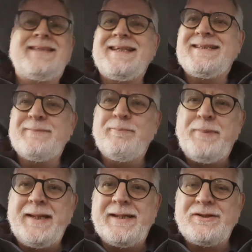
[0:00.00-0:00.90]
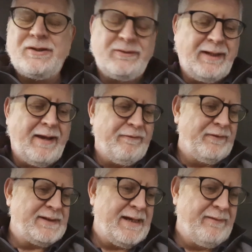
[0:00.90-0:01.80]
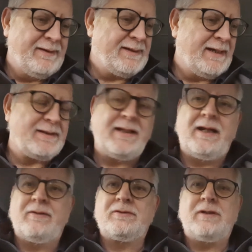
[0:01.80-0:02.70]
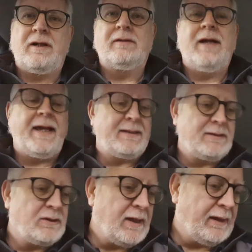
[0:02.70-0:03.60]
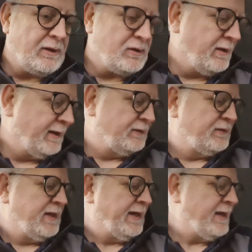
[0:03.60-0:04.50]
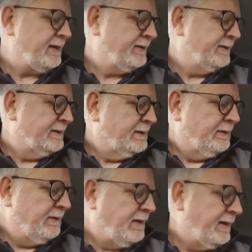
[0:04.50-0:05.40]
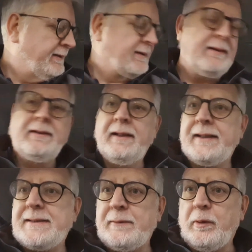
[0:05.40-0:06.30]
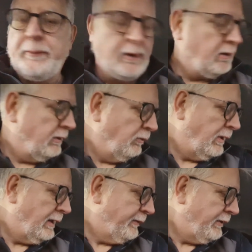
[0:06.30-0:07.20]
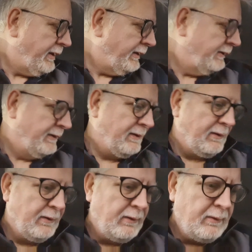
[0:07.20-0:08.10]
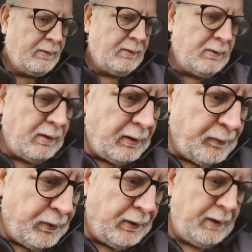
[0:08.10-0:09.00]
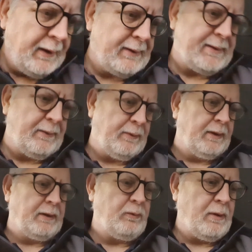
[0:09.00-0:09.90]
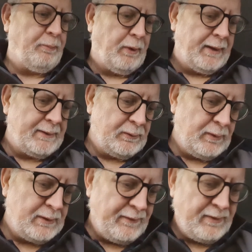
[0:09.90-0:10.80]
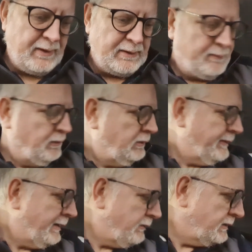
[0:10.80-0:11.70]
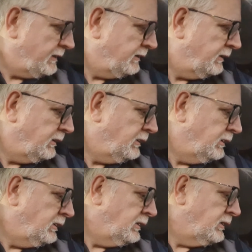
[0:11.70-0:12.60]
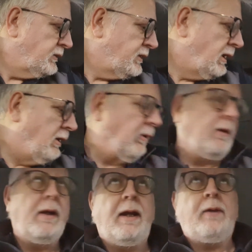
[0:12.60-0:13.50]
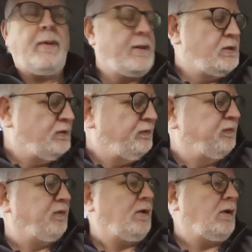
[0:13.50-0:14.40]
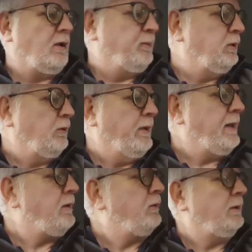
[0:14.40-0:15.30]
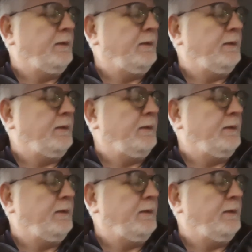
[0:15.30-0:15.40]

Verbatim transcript: decent beers you could get for a tenner in Tesco, so excellent challenge, so thanks for setting it. Right, let's see what we got and why we got it. More importantly, let's see what the unit prices were as everything as I pull them out. So I went for, pull one out.